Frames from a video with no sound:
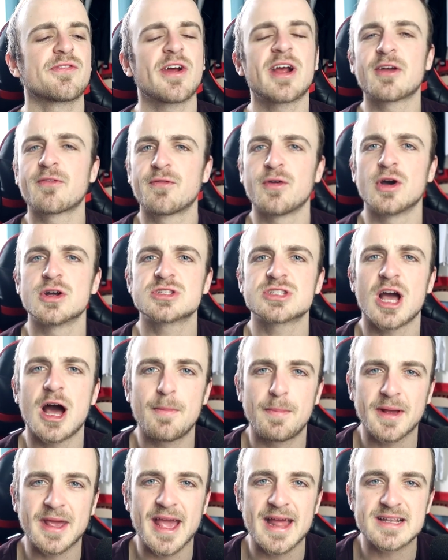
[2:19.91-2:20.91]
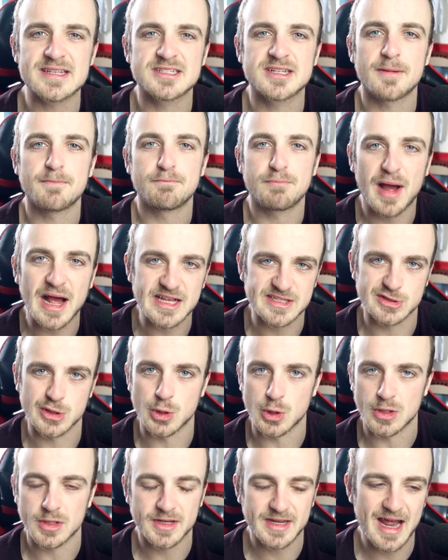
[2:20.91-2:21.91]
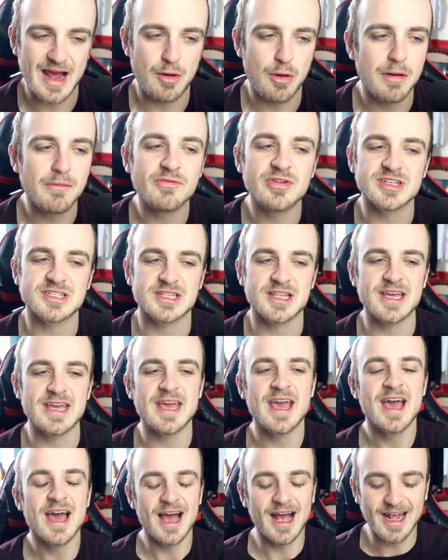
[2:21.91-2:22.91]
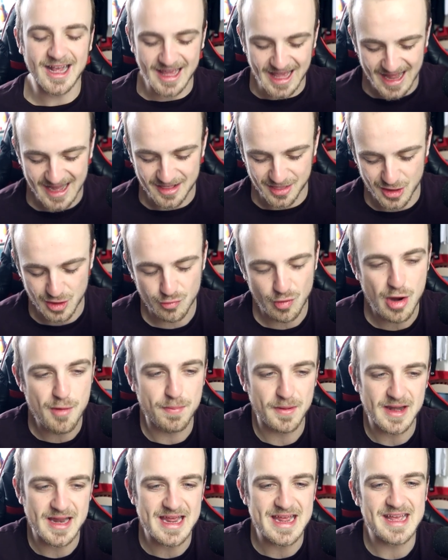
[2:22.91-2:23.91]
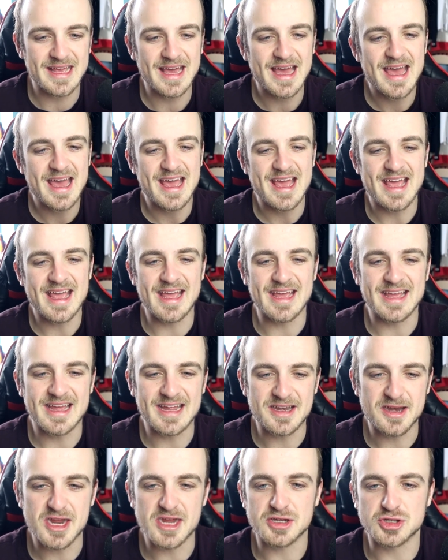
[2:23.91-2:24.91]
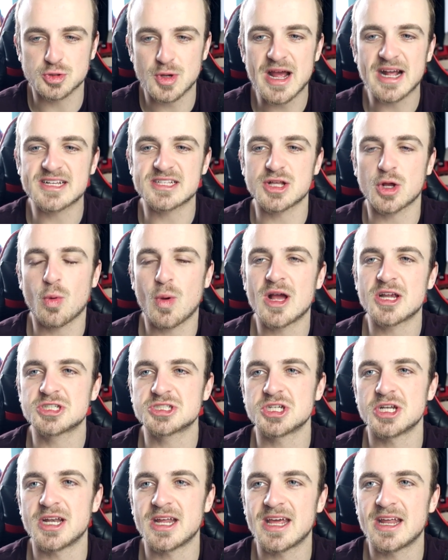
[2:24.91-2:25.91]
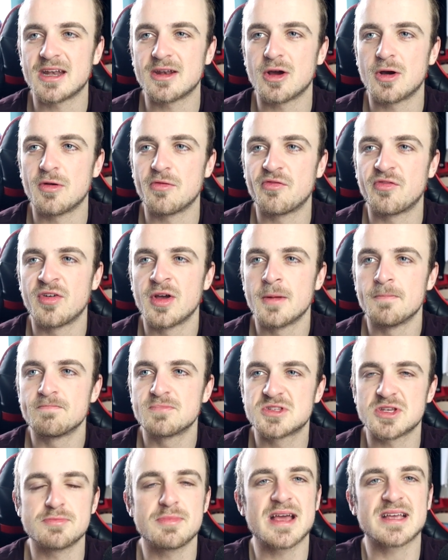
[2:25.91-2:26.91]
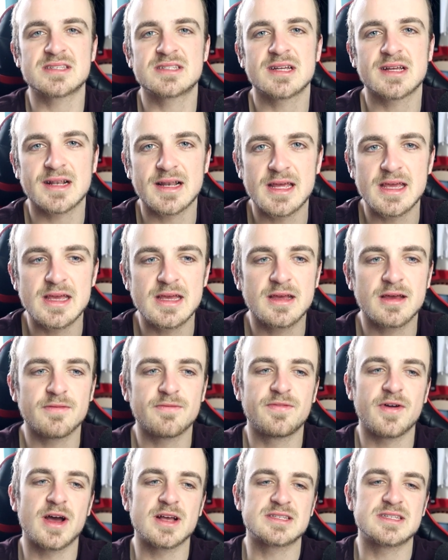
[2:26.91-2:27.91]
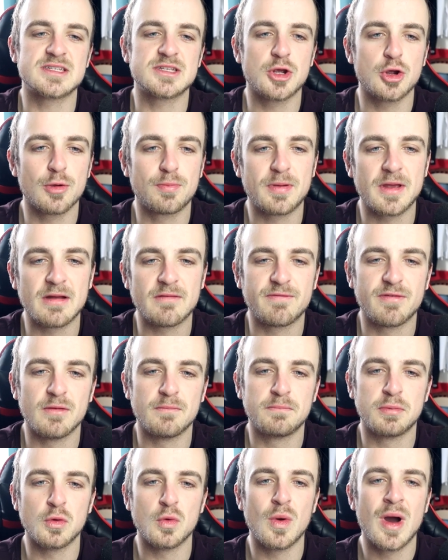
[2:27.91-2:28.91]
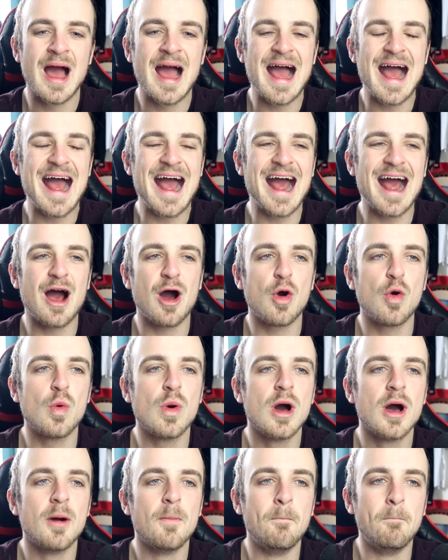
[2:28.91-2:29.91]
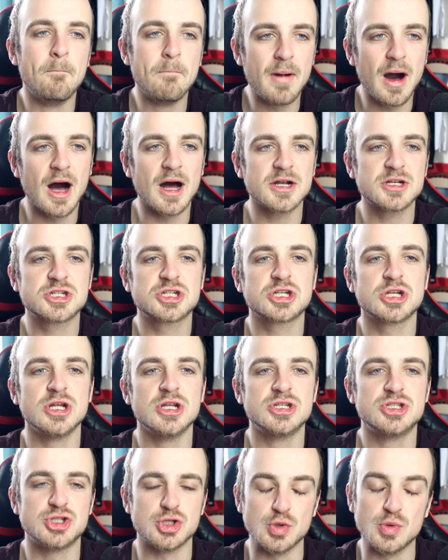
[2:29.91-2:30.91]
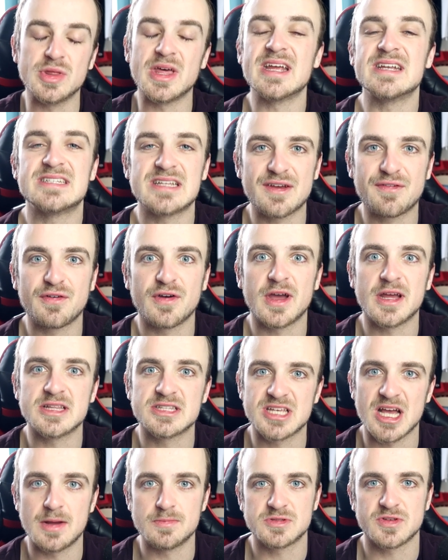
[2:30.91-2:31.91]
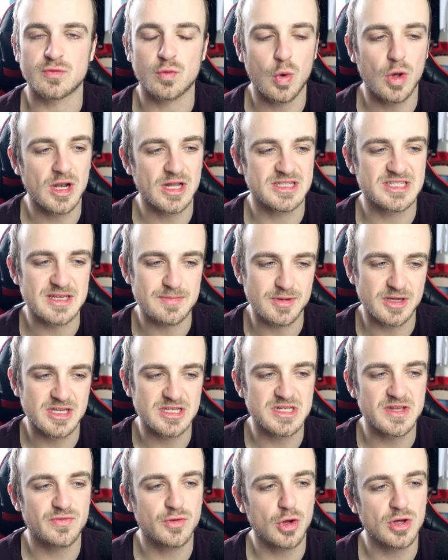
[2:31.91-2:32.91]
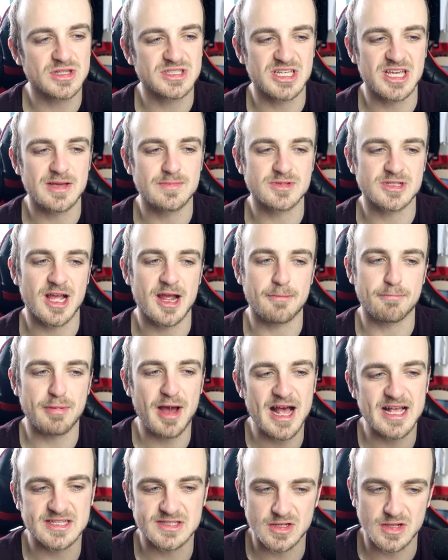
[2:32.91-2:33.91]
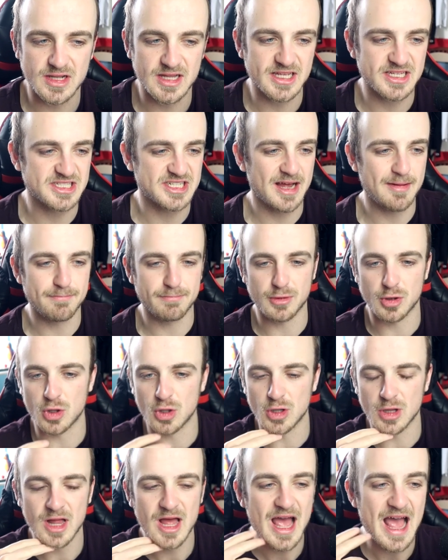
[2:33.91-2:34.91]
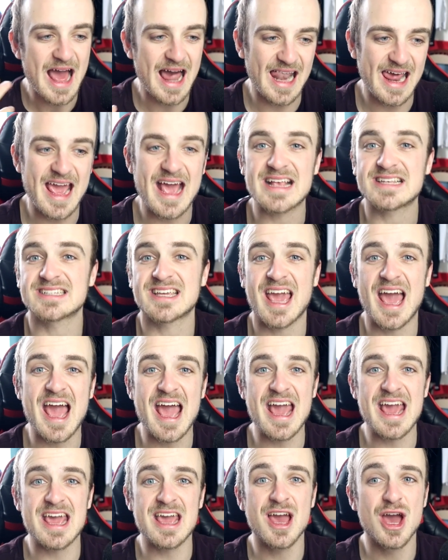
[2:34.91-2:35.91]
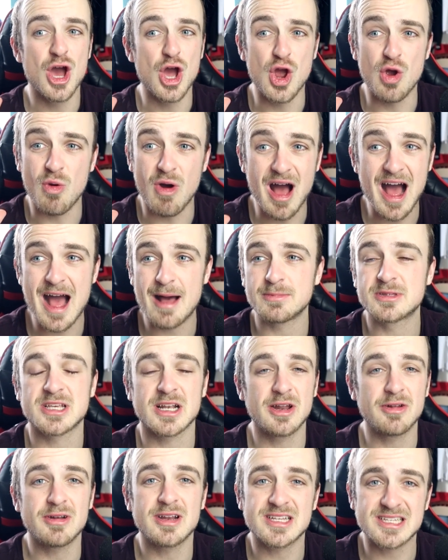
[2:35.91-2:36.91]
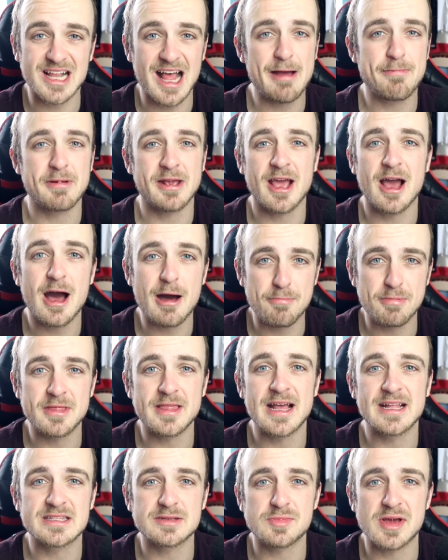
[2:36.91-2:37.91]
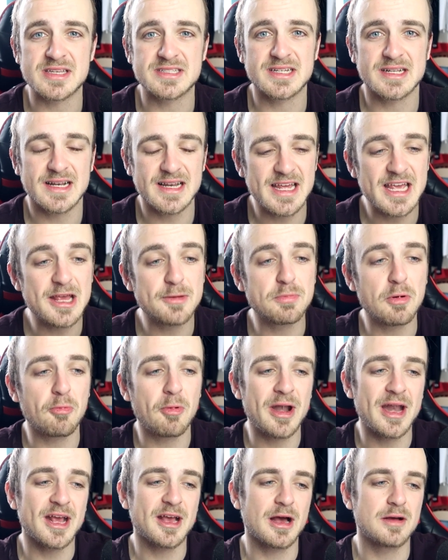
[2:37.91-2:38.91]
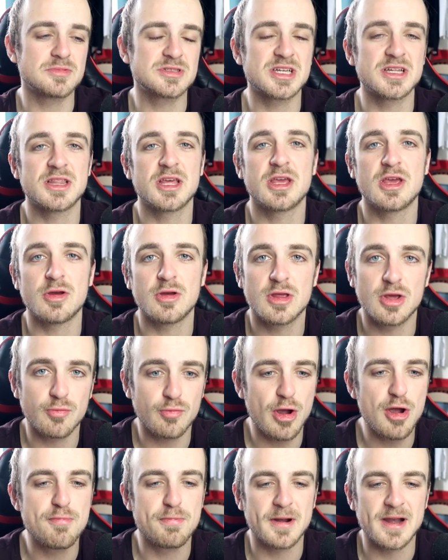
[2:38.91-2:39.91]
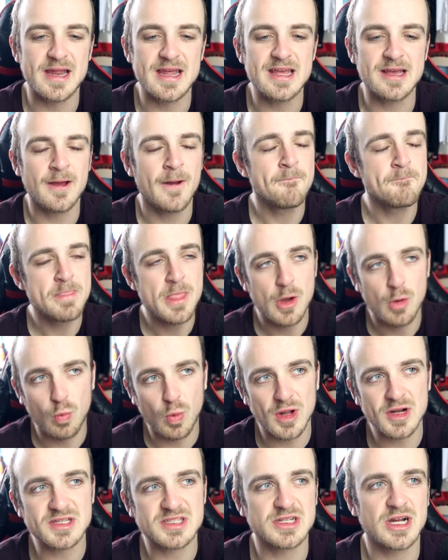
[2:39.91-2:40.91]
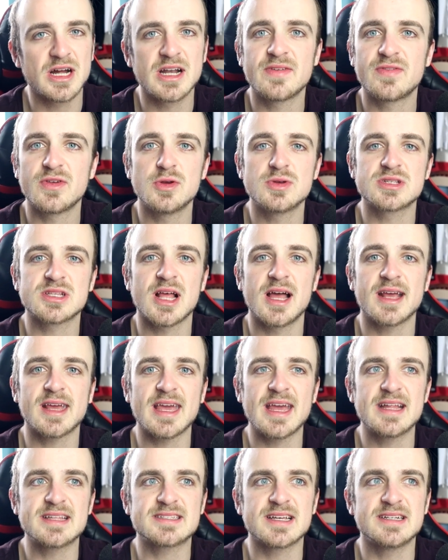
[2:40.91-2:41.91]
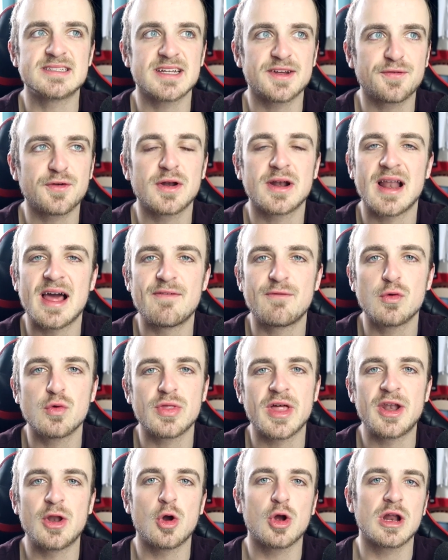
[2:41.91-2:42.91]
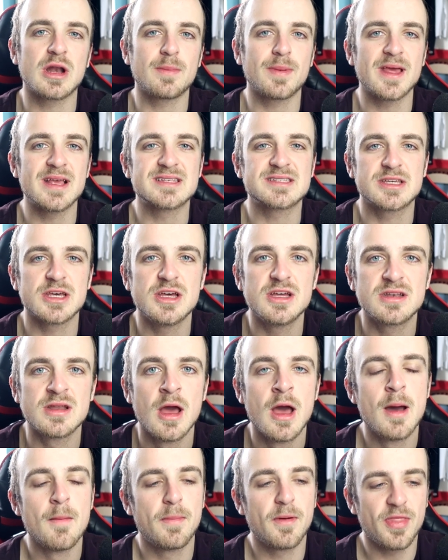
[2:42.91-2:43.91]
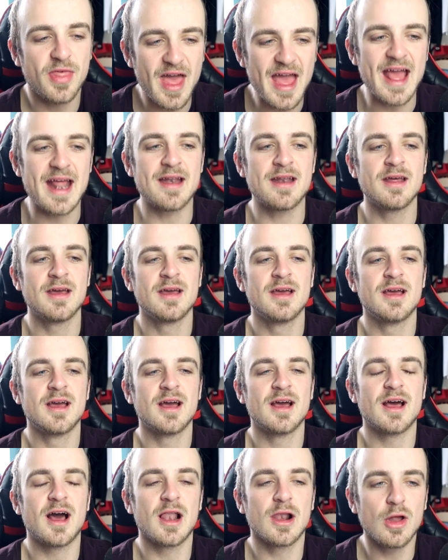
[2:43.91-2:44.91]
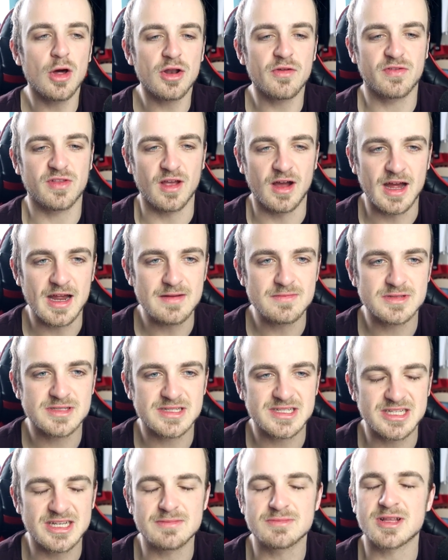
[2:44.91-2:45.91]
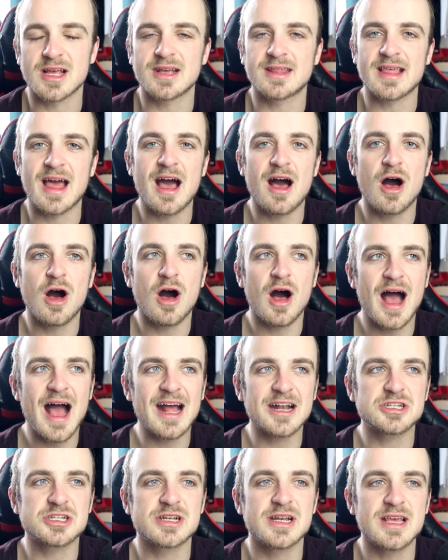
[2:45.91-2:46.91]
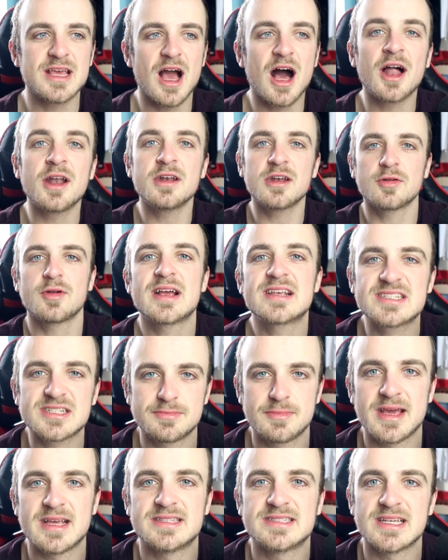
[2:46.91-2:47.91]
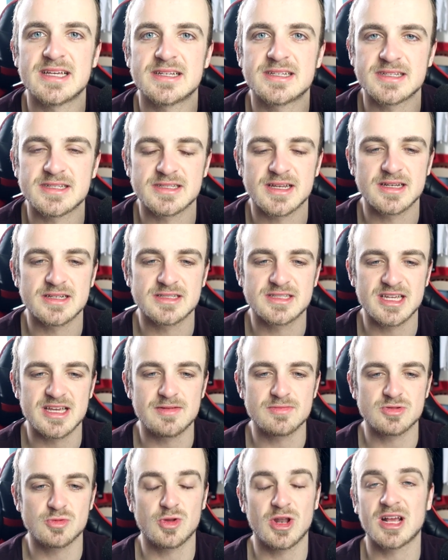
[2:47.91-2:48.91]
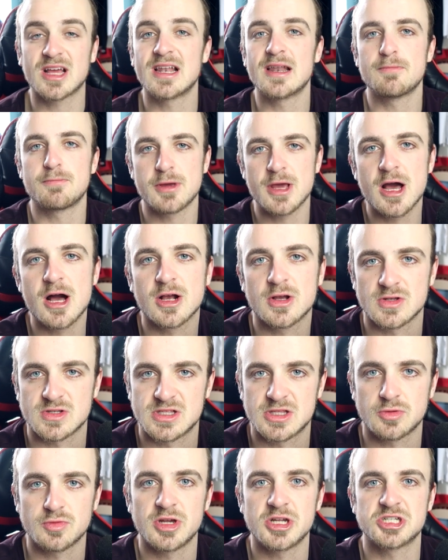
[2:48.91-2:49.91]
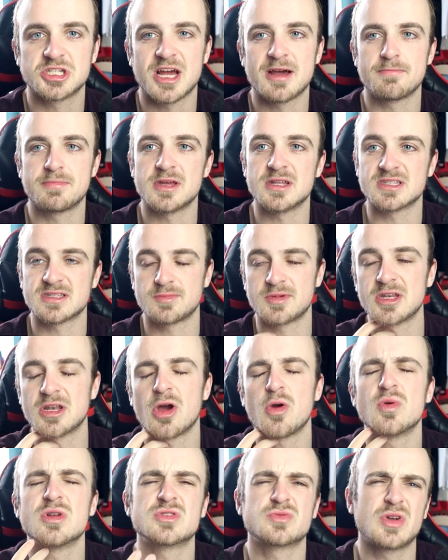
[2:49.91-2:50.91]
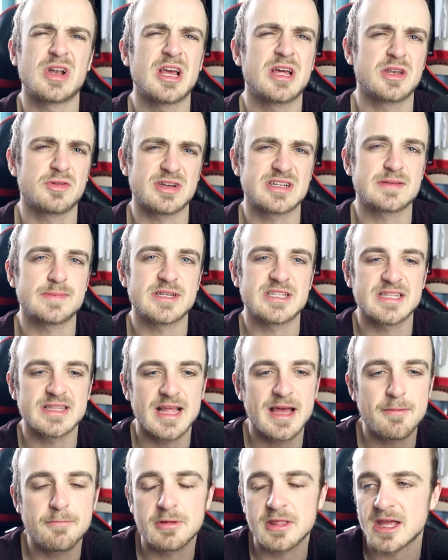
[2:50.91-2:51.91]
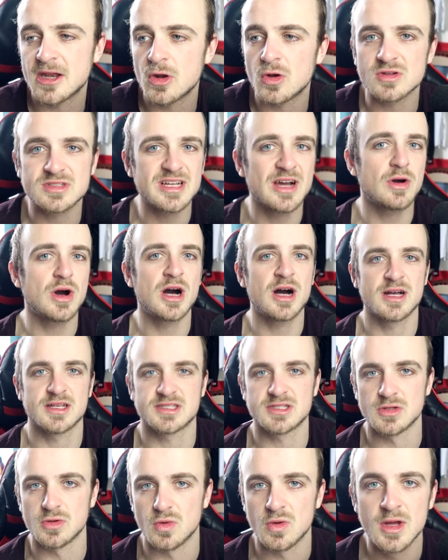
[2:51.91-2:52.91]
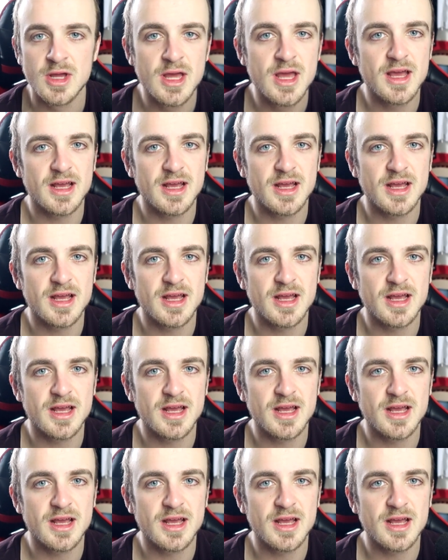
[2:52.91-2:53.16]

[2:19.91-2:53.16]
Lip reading: Frankfurt up against Basel. Now obviously, again, the Europa League, it drags the question in of domestic league versus European football. How much do they differ in terms of quality? Because you've got teams like Basel, Istanbul, LASK, who are absolutely slapping it up in their domestic league, but when it comes to the Europa League, one side of you is like, it's a different level, they're not going to be as good. But then a lot of times, teams like that are actually underestimated, and teams like Olympiacos, the Greek champions, I mean, no one's really underestimating them, but they knocked out Arsenal.